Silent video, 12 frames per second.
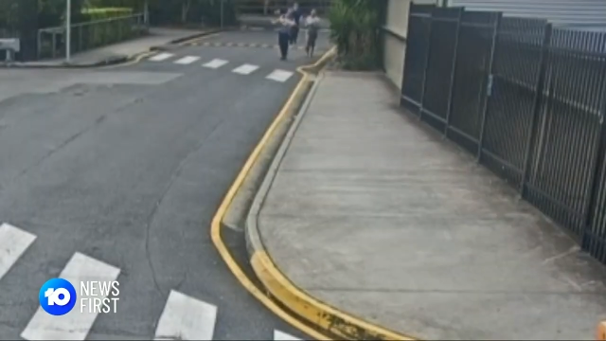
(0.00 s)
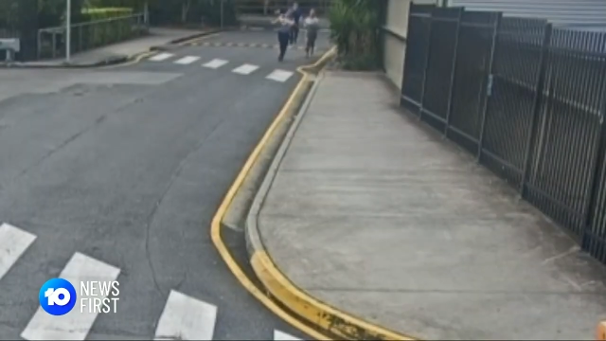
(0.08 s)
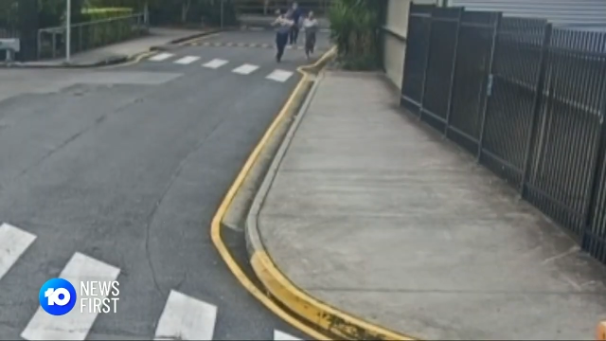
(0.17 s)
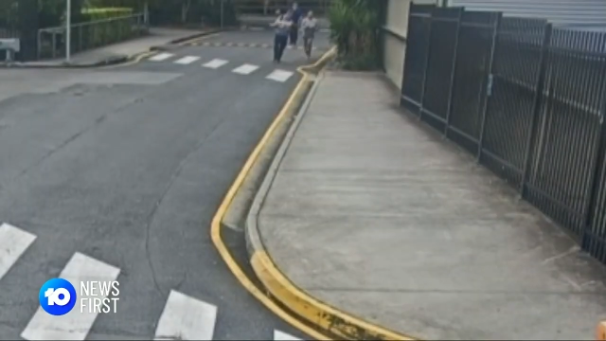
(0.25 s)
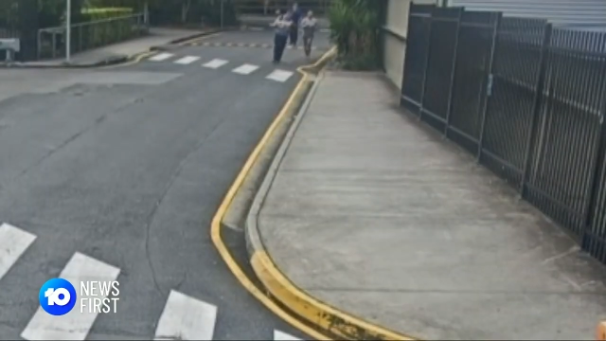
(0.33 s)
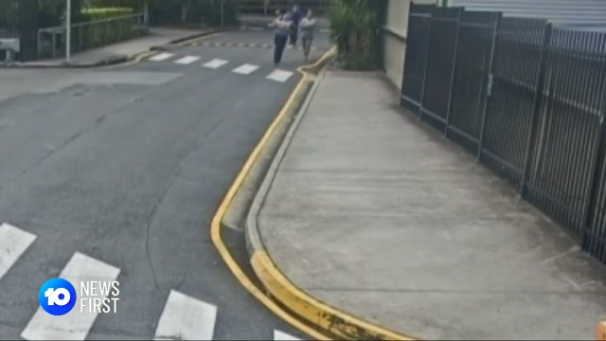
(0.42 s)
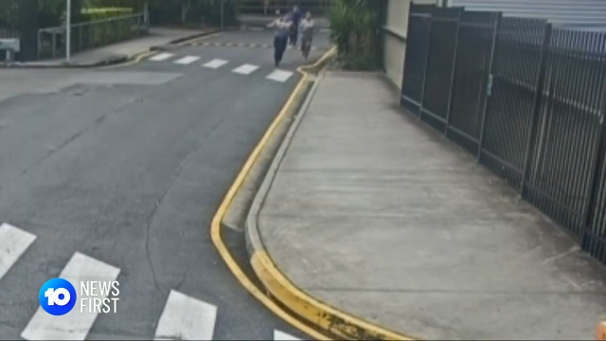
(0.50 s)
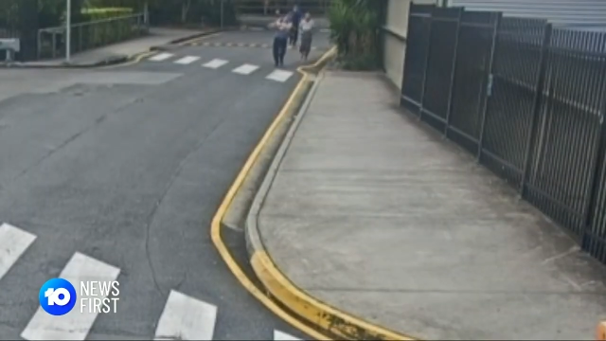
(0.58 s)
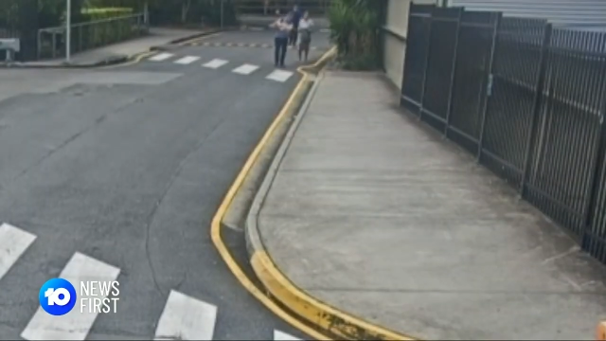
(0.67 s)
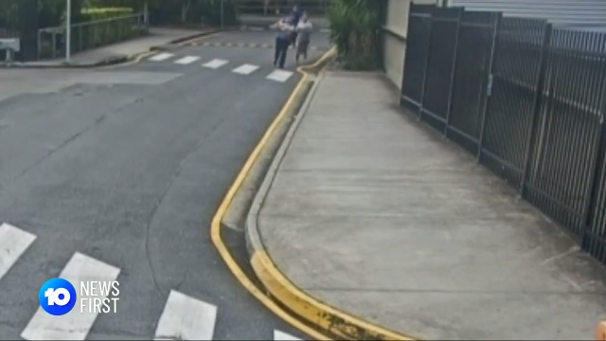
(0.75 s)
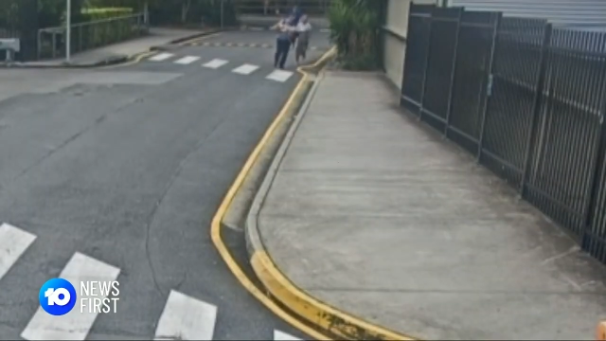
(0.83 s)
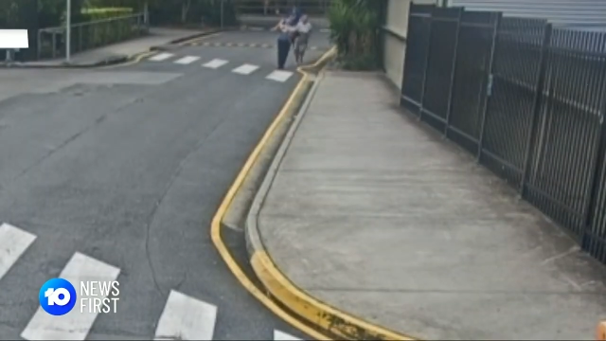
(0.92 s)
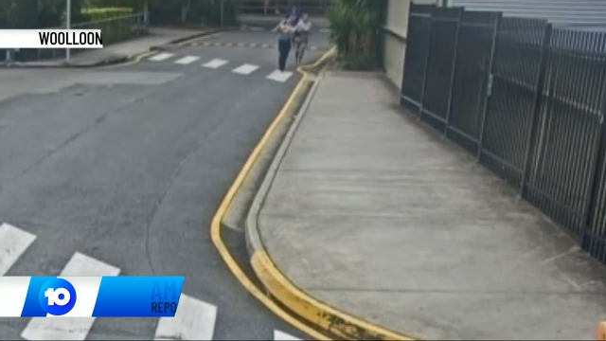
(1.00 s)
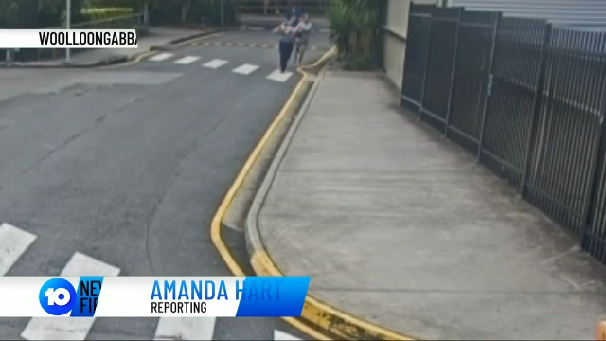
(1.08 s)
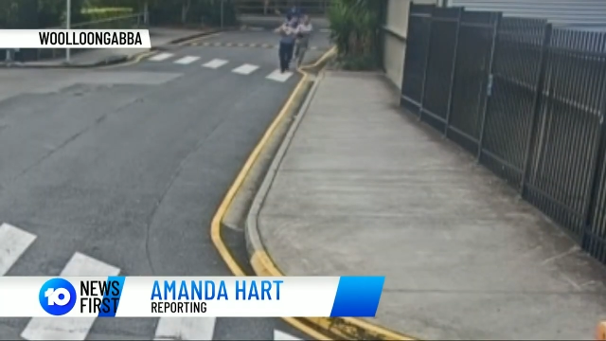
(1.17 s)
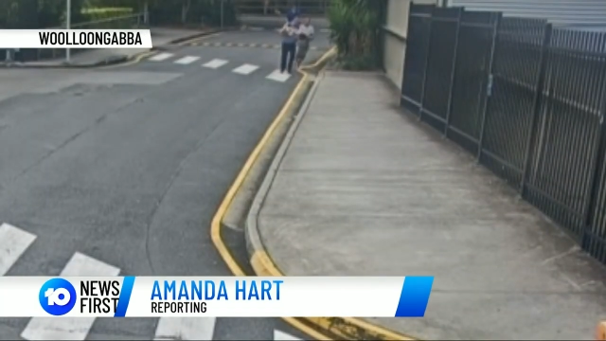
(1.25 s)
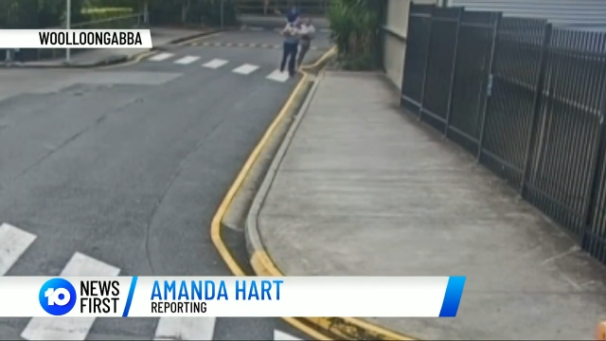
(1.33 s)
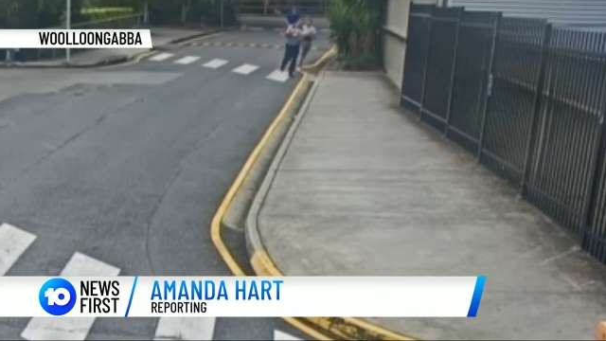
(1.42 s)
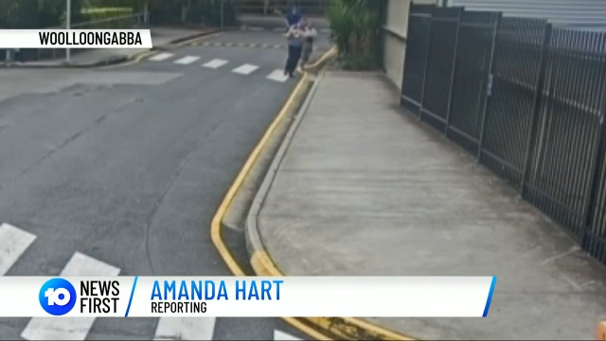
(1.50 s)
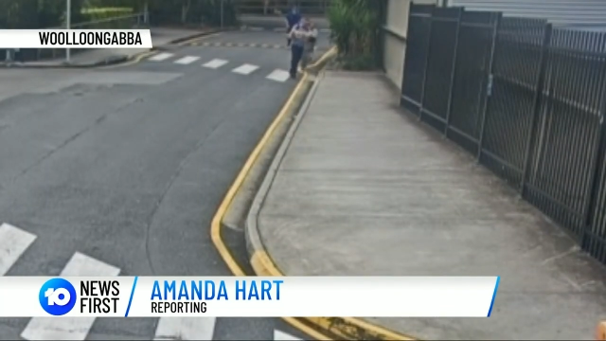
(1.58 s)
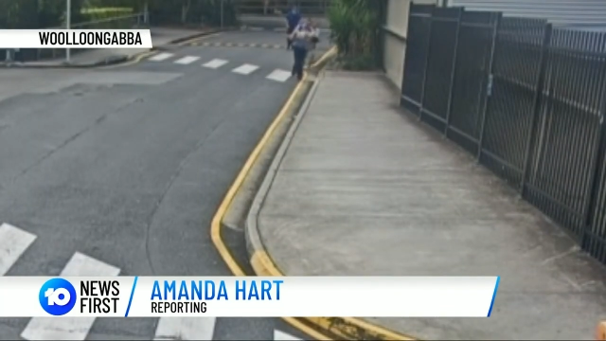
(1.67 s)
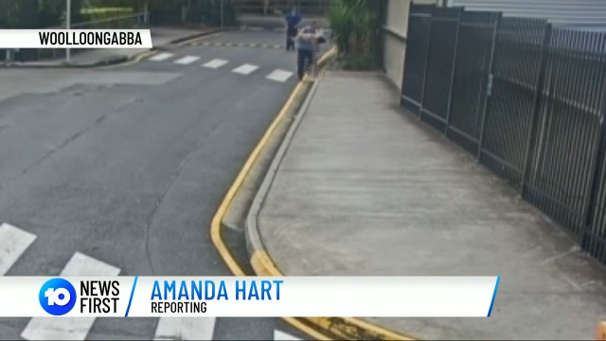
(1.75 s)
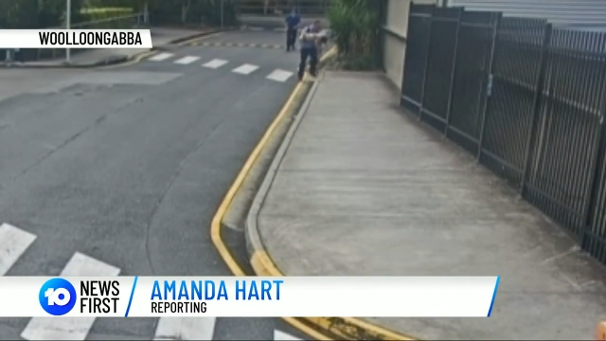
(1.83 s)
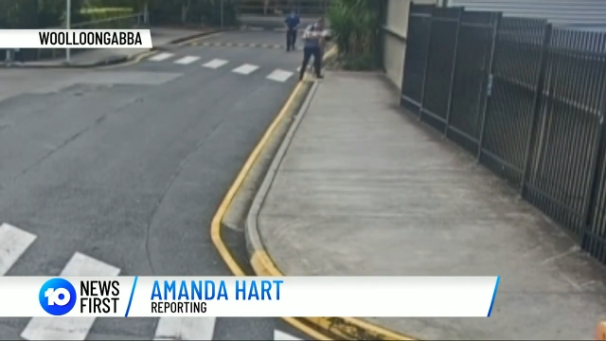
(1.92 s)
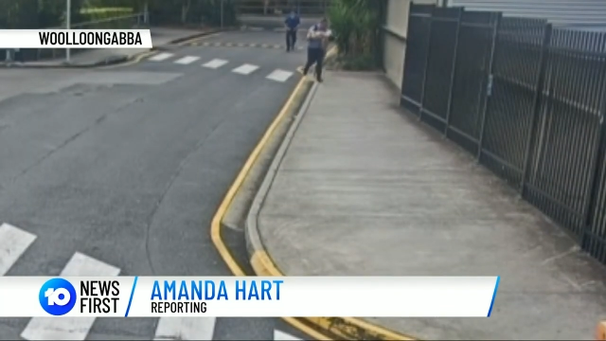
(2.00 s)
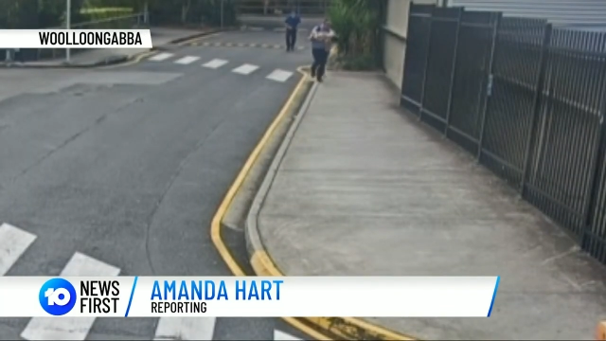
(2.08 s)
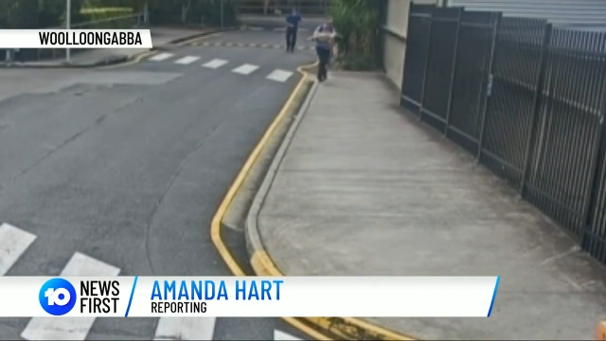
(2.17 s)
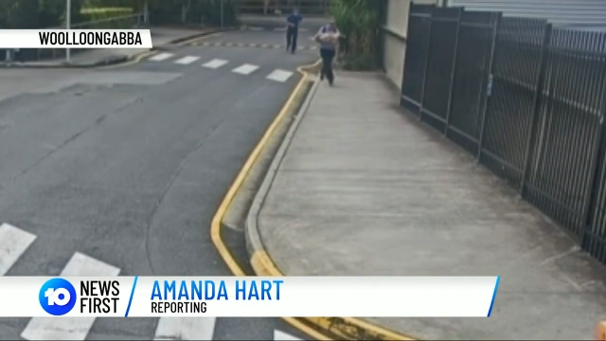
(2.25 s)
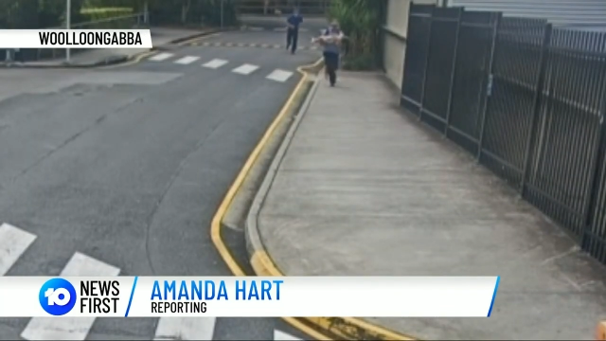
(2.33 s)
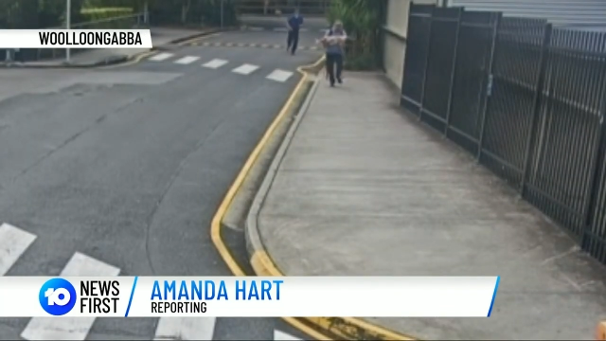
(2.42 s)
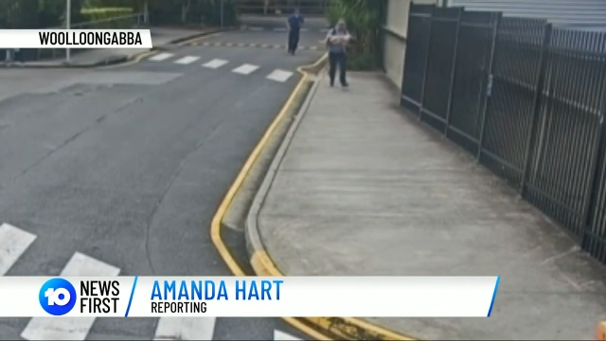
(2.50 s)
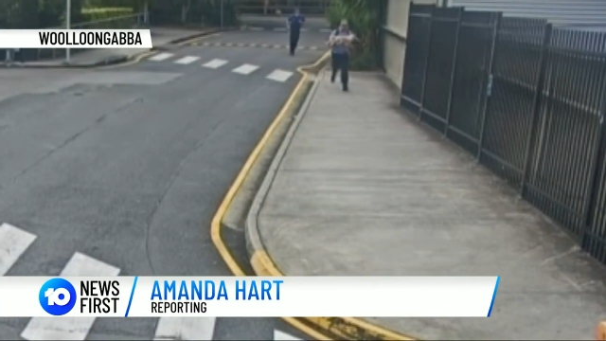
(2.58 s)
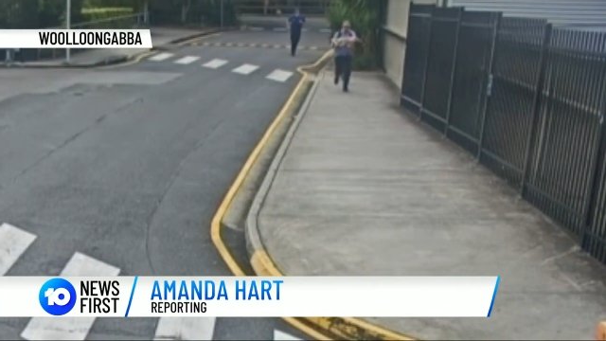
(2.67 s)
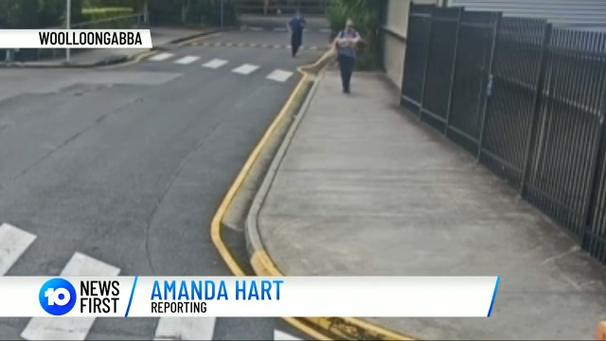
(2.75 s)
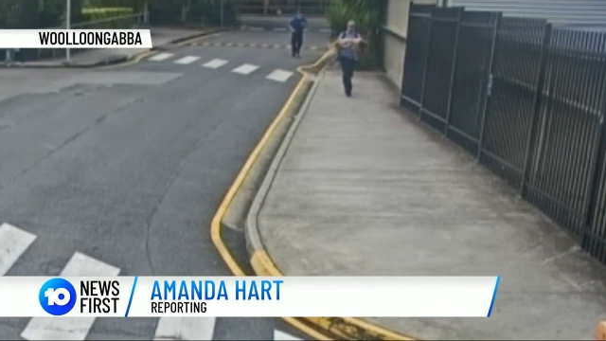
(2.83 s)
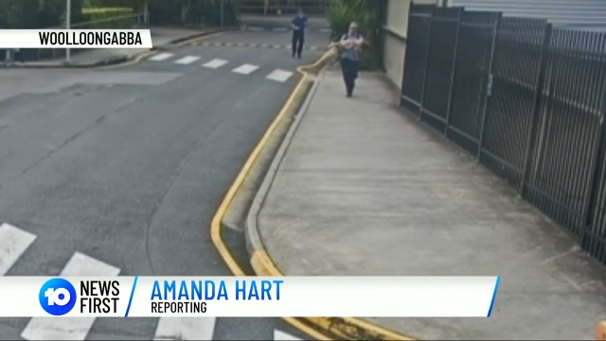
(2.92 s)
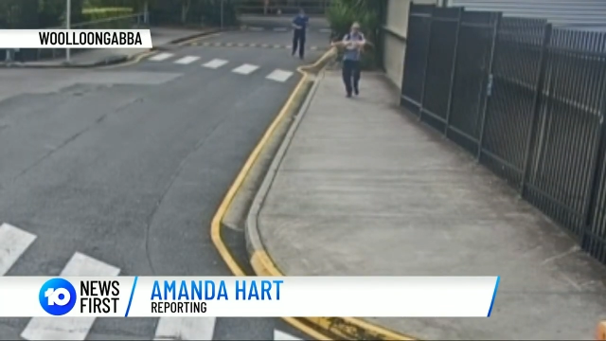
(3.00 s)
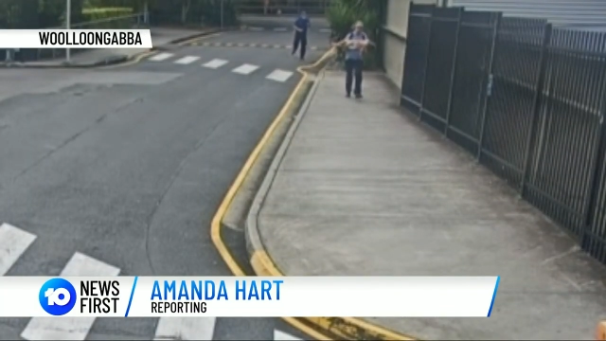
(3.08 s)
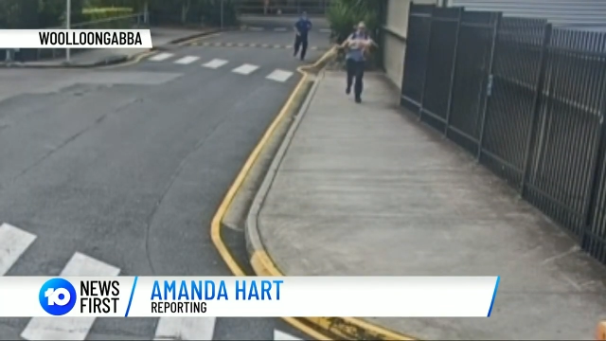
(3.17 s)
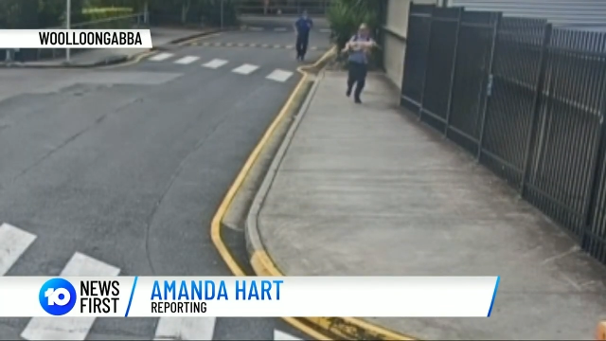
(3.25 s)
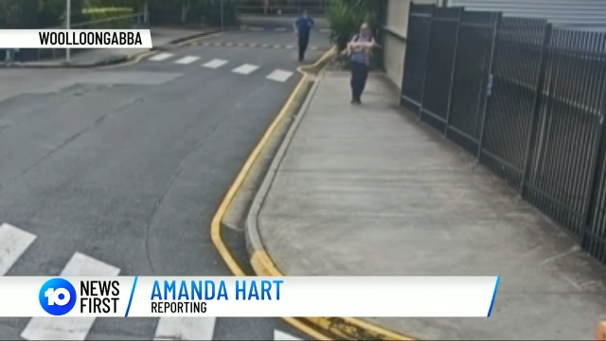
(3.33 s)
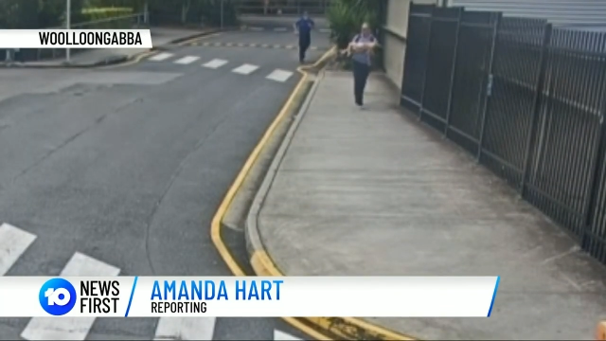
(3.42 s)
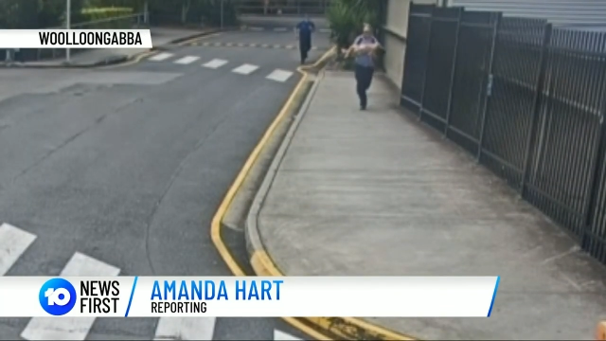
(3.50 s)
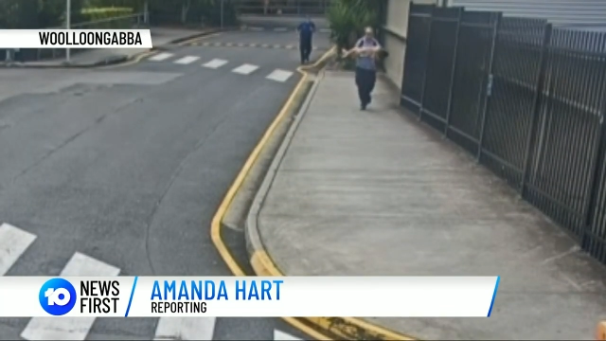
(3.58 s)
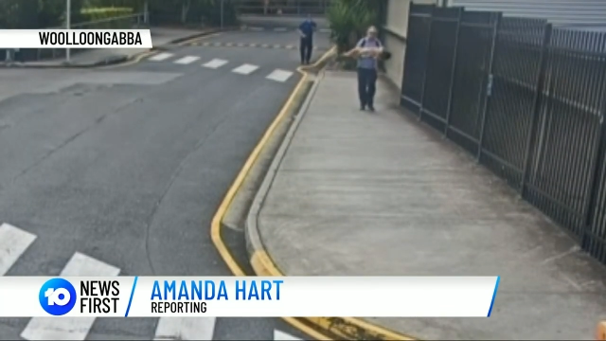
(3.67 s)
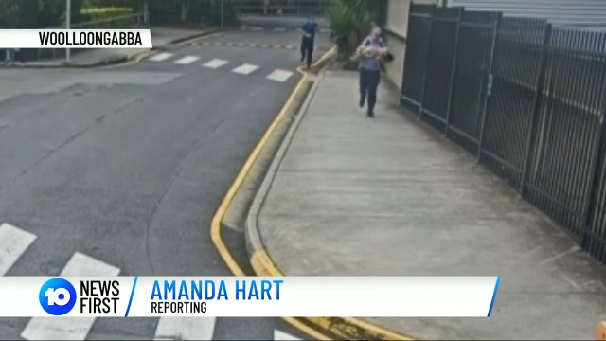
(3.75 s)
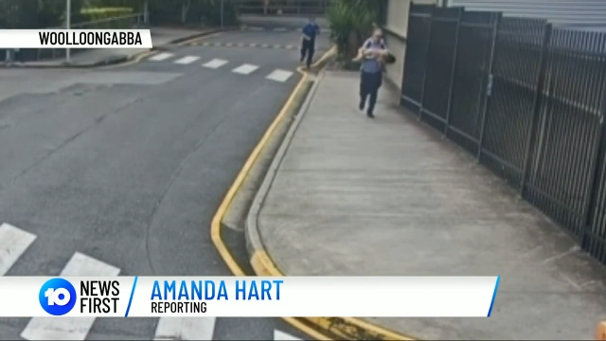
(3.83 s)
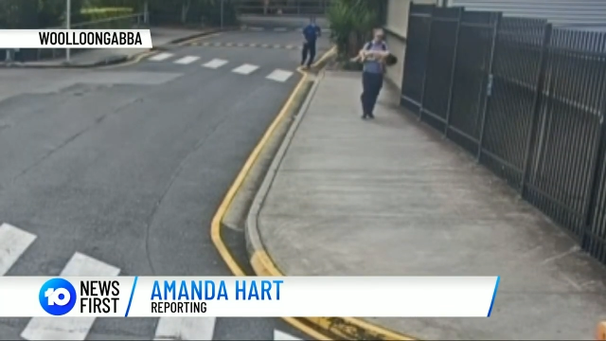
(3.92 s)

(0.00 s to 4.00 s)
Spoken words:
[unreadable: no face in view]